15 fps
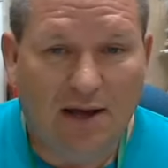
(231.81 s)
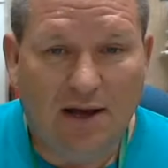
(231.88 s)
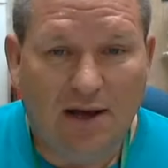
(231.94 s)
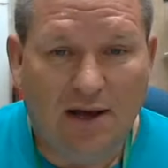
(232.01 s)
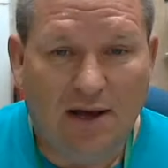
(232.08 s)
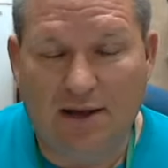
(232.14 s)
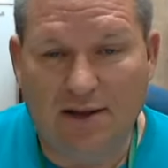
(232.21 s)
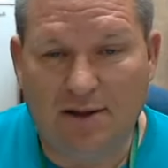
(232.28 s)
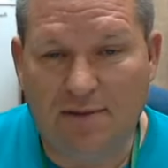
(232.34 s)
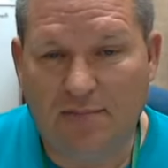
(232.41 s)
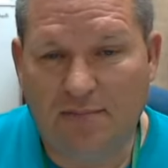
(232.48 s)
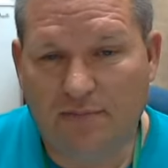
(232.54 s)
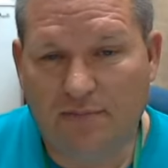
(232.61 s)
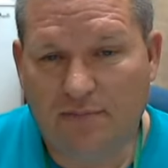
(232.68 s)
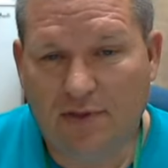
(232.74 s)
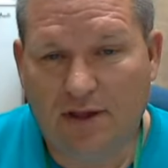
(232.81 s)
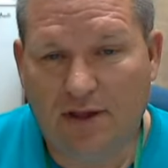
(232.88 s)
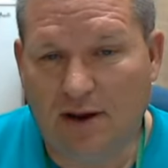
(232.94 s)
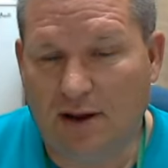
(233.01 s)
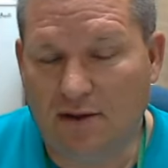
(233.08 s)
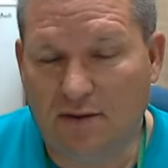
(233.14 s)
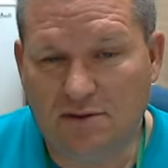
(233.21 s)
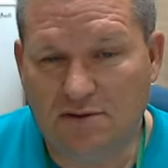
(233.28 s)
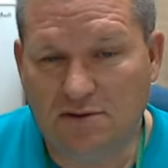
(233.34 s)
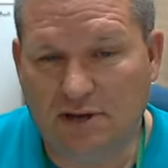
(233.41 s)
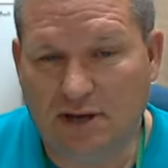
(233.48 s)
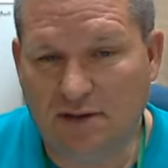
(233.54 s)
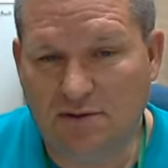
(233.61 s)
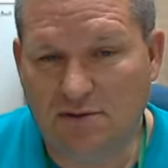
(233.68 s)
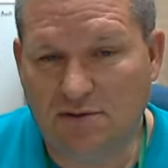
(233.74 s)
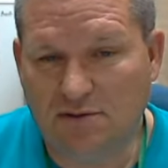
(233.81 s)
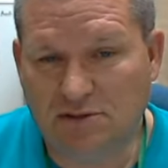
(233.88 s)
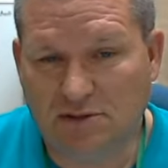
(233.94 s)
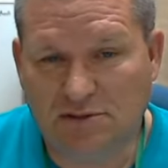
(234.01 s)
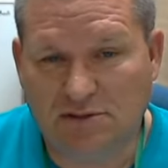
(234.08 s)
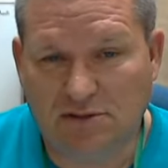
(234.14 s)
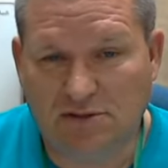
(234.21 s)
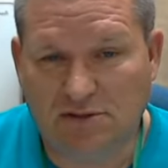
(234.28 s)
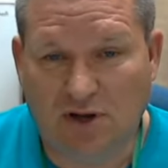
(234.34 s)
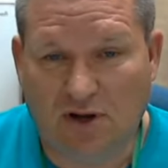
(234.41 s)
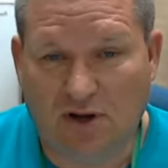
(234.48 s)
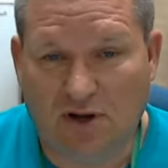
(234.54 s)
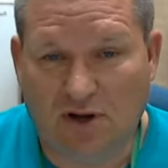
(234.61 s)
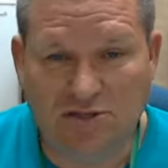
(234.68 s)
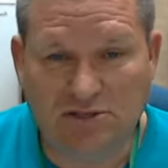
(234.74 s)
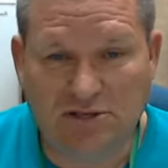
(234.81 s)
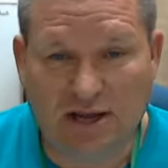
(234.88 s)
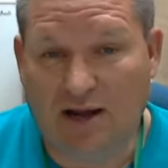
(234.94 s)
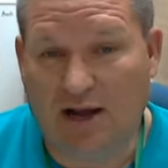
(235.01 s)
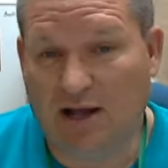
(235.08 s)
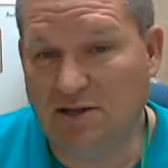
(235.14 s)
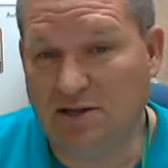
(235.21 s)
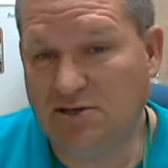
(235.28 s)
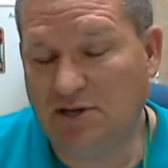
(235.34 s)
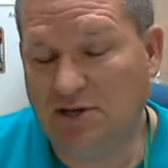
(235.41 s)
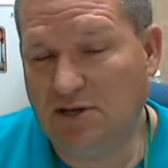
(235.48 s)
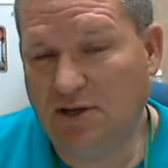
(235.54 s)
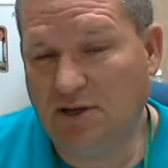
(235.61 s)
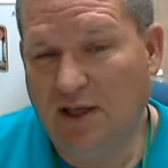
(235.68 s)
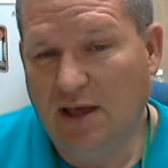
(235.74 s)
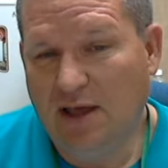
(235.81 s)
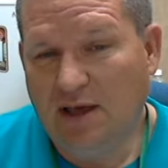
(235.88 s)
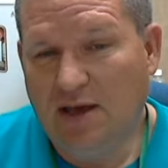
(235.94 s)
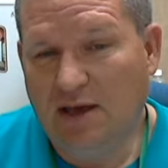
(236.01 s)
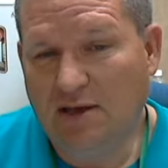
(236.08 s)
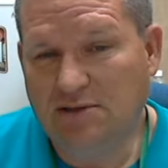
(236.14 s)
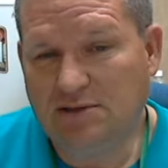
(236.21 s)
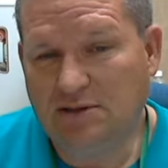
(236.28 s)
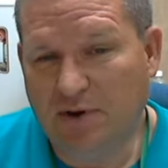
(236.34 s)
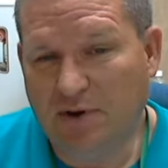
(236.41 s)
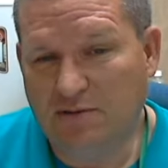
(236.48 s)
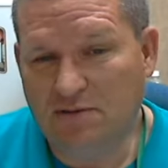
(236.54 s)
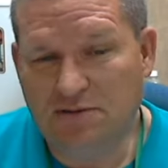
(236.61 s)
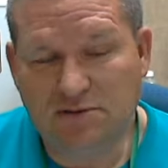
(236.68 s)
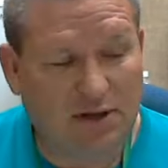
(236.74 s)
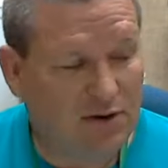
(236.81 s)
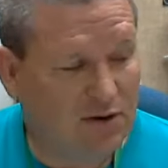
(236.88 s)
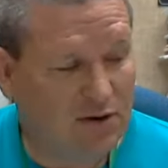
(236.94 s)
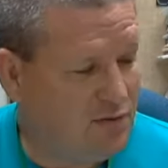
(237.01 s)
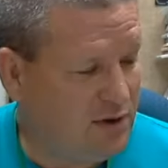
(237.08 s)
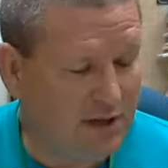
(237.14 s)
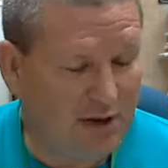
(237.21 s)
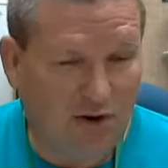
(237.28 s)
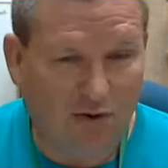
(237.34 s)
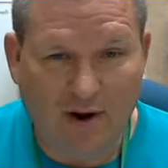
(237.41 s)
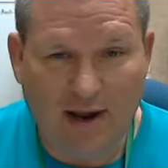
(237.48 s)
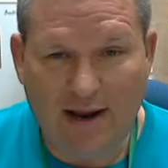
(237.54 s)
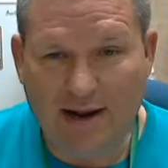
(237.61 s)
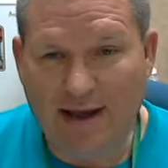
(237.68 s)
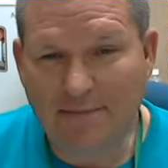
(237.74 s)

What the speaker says: There's others, sociology, psychology, and some others that are really great.